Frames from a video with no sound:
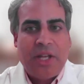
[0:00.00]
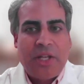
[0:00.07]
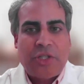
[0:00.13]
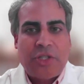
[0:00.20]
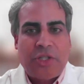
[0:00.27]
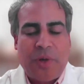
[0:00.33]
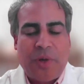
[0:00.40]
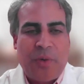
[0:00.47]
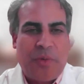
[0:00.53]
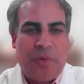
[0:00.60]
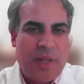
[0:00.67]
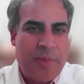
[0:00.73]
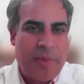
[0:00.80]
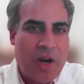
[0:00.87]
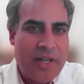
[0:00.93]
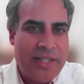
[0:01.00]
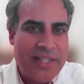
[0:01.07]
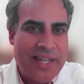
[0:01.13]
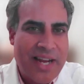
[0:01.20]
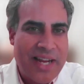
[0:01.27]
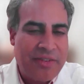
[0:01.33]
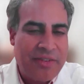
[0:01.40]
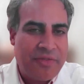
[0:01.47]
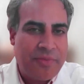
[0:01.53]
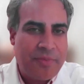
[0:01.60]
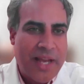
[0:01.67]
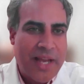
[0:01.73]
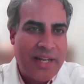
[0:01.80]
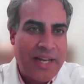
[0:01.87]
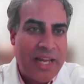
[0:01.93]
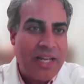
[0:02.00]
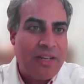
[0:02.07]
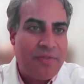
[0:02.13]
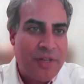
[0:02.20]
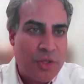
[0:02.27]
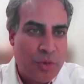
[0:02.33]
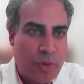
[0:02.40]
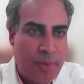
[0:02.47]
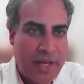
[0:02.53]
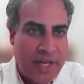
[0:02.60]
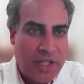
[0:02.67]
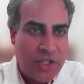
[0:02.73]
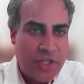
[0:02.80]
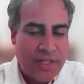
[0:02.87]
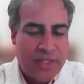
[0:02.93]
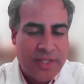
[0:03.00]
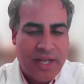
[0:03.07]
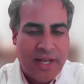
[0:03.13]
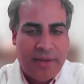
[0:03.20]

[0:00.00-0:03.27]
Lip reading: So it would really be hard to kind of make an individual patient